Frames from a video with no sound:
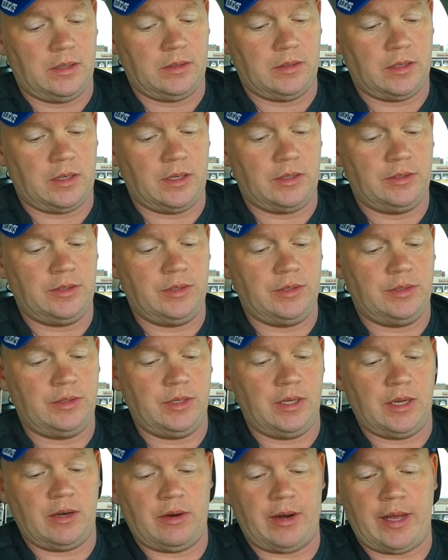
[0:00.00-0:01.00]
so let's
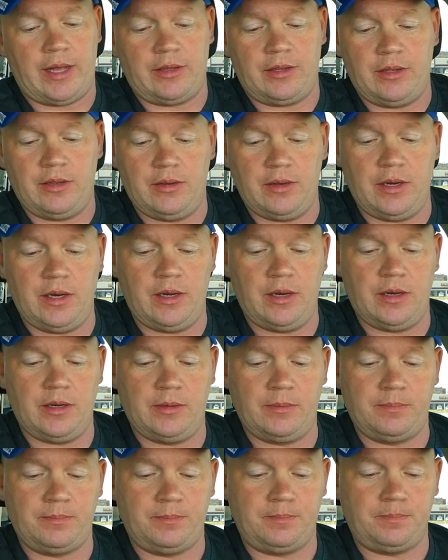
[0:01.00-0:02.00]
just get right to it here.